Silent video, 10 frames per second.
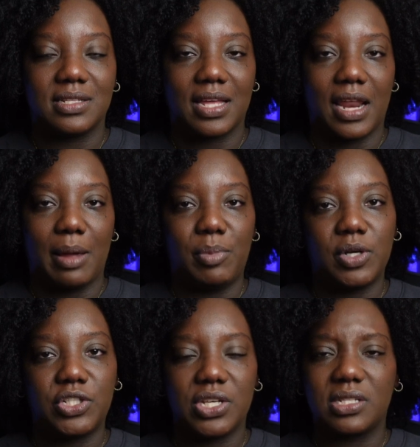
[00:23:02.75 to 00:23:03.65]
that I
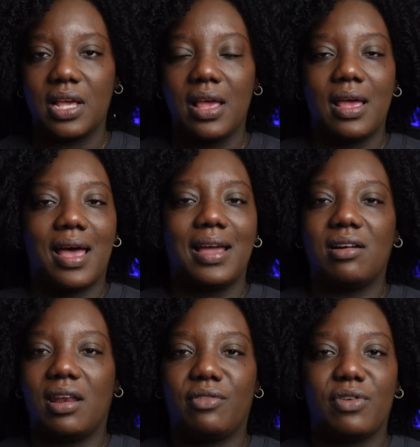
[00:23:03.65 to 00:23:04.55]
purchased. I
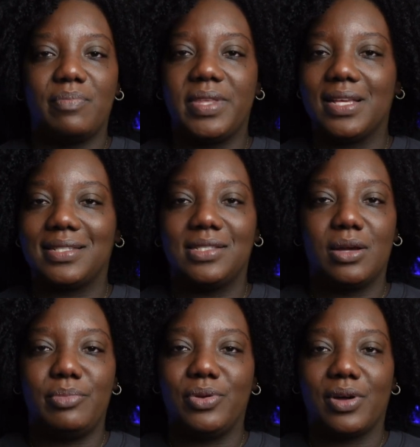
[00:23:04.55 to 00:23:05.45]
got that from
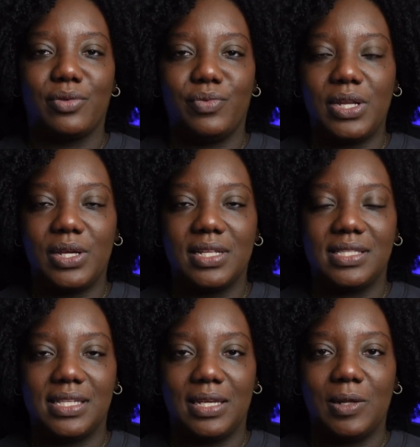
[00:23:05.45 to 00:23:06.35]
DSW on a really good
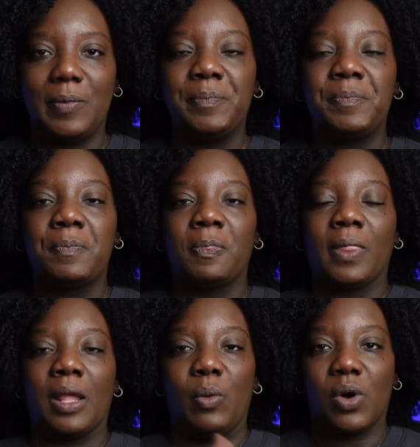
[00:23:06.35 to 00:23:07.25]
deal.
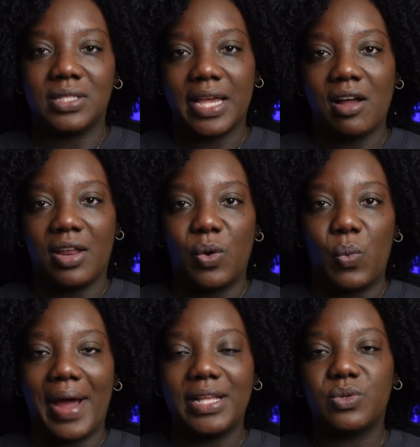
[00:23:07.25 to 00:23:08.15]
Once I got the
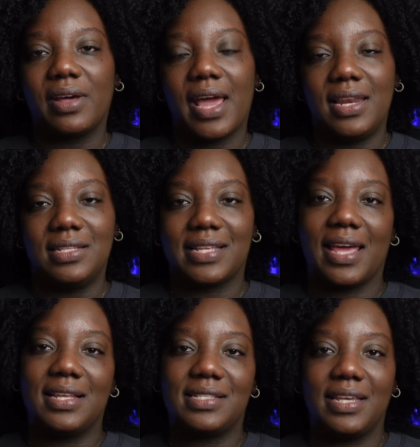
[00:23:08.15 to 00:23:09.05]
white one, I
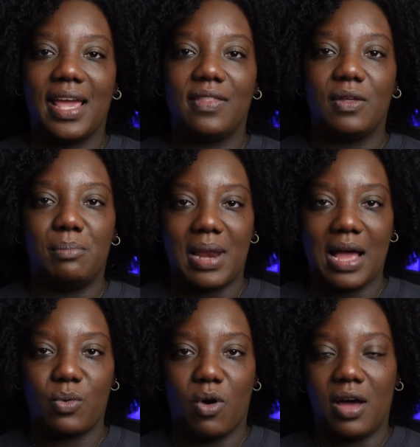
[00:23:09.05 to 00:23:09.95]
decided to get the
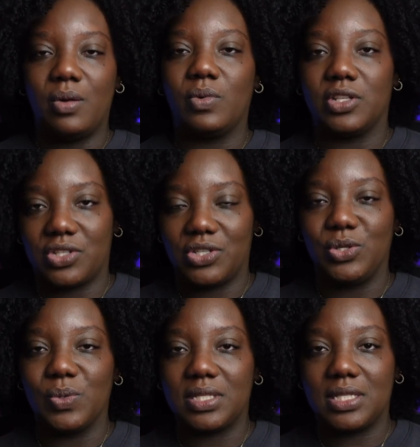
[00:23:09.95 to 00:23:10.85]
black one, which
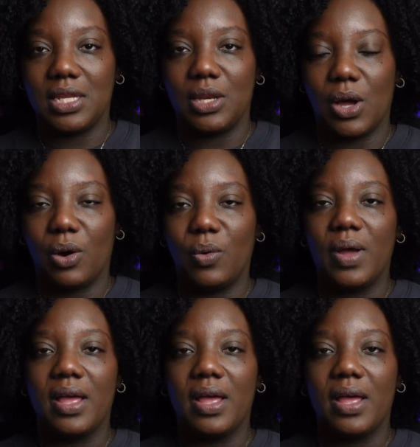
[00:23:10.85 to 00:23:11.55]
you'll see now.